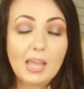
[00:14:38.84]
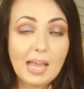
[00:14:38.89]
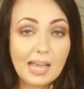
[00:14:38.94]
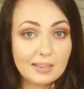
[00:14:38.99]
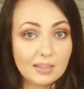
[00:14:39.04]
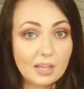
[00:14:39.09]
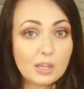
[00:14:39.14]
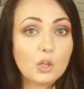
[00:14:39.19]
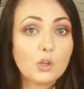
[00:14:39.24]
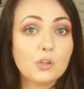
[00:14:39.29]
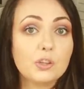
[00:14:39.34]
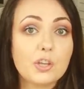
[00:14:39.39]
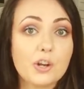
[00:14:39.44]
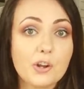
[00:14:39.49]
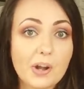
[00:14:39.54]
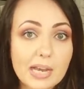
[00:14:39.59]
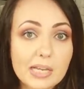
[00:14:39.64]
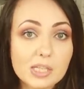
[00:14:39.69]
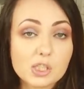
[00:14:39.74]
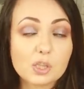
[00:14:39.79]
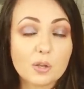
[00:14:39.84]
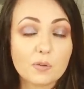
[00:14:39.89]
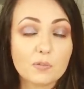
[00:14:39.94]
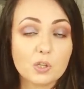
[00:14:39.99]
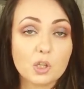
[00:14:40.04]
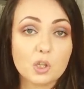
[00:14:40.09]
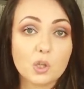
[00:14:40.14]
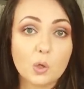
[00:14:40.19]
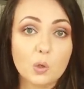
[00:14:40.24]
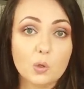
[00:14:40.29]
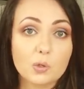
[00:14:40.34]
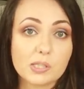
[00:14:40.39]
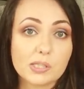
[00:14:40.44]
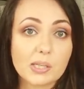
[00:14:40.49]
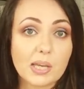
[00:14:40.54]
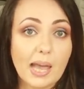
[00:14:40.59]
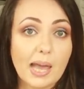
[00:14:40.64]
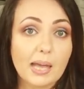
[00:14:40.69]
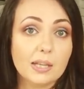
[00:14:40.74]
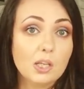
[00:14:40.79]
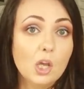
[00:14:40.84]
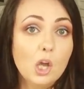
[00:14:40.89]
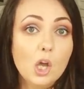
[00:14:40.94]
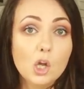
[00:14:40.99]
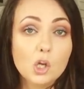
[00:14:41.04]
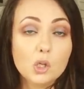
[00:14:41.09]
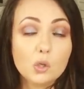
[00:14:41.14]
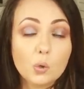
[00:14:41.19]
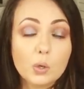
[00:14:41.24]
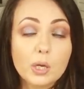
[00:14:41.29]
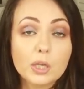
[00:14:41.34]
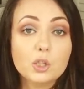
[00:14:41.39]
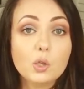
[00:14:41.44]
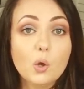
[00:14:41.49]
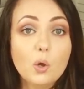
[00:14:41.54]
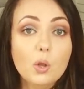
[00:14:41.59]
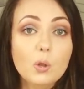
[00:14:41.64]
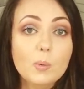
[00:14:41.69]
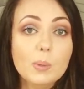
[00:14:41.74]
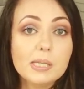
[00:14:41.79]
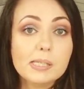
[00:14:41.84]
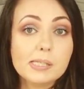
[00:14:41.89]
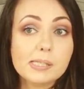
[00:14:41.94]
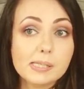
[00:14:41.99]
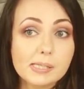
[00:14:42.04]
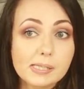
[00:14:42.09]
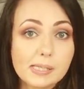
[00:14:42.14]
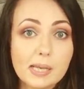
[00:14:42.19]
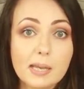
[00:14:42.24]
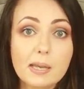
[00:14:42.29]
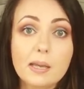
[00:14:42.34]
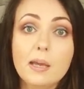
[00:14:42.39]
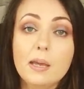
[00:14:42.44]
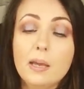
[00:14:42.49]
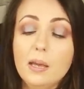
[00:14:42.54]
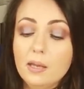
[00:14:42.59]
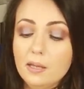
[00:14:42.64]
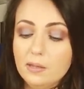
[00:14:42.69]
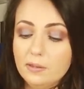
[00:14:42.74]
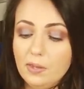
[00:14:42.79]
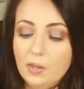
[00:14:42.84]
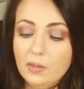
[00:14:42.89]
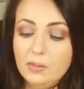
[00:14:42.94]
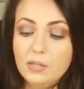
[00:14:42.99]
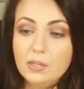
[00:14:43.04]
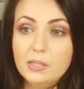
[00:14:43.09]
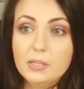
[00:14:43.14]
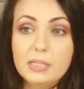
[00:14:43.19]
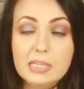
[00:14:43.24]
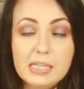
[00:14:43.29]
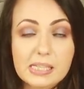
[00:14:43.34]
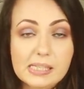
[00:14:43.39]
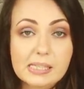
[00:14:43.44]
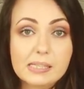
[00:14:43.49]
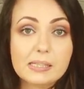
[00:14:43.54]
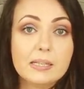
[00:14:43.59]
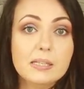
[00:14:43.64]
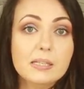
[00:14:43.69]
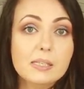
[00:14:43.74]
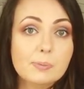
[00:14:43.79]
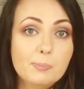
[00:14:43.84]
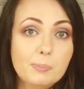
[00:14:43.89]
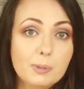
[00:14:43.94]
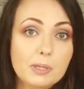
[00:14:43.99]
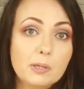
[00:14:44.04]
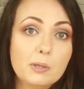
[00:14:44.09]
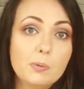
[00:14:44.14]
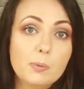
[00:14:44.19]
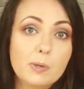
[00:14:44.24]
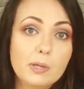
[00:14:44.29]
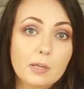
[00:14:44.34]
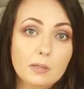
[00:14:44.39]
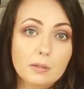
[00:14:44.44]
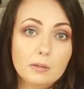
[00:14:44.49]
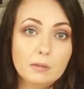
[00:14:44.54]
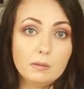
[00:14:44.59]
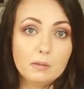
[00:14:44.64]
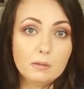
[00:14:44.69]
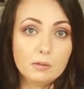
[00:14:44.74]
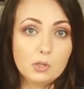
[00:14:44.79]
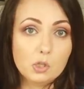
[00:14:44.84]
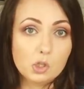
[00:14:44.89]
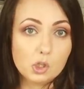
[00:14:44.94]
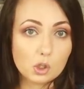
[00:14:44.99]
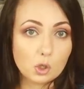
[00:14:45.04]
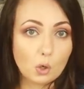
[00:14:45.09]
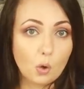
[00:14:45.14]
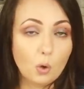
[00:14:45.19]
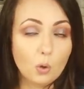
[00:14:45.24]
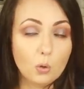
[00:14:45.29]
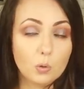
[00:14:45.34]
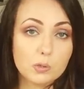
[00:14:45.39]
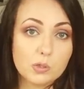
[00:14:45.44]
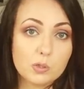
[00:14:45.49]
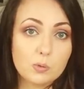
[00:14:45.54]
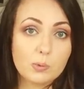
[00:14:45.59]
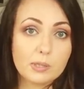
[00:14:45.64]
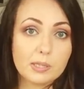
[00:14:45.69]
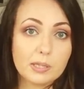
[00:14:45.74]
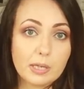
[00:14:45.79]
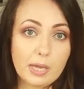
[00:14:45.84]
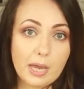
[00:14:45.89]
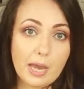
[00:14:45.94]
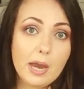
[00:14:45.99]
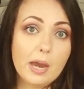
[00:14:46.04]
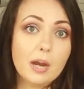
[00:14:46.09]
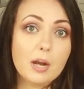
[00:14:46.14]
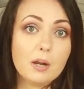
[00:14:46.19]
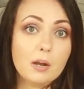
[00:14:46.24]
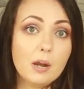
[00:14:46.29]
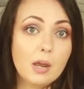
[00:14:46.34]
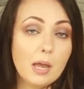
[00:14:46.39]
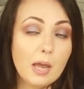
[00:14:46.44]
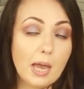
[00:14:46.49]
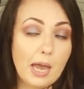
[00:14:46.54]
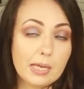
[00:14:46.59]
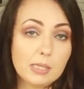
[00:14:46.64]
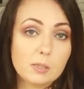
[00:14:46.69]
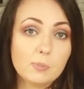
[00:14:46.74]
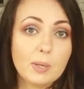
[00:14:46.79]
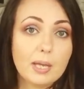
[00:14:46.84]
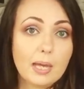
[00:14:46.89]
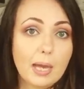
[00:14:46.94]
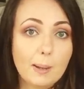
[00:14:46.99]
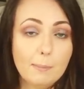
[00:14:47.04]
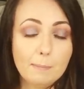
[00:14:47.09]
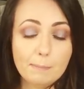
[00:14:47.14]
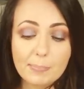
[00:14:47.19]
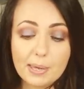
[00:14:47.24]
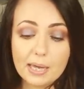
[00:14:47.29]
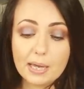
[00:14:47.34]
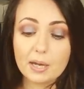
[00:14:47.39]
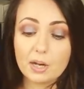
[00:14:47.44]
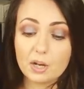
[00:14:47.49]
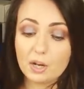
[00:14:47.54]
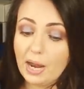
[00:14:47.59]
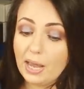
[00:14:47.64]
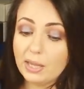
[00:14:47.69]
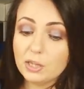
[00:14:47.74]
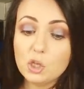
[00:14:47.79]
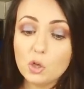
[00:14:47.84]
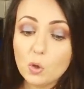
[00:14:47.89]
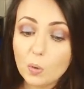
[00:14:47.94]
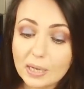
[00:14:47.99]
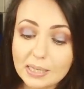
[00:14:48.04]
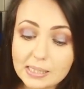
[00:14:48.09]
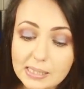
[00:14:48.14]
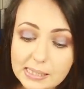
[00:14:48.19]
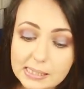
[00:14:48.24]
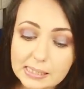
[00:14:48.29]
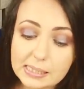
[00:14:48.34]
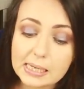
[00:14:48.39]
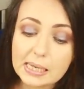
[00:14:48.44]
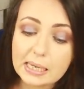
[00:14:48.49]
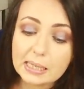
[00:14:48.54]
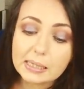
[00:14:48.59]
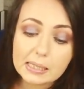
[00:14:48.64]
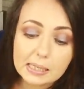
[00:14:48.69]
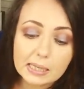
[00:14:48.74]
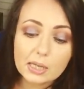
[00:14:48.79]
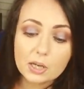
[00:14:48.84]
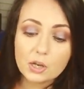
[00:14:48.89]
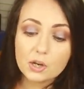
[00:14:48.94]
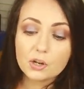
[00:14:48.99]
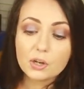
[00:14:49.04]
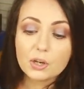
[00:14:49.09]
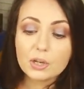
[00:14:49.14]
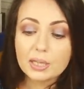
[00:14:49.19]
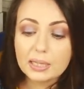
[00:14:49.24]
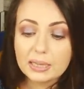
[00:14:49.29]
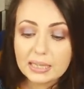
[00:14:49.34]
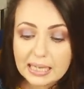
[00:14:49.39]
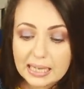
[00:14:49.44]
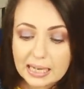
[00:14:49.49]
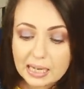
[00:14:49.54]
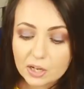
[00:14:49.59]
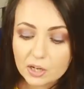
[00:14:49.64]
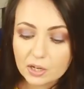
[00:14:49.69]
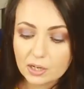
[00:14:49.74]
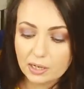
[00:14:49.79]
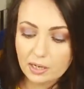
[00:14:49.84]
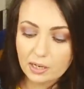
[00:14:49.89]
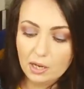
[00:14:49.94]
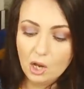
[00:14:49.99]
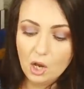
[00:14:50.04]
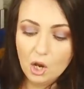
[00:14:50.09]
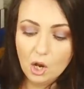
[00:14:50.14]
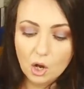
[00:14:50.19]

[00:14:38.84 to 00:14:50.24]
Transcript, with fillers: and then on the rest of the doll's head, you can always see that the distance between these holes with hair has become bigger. And you can see it here clearly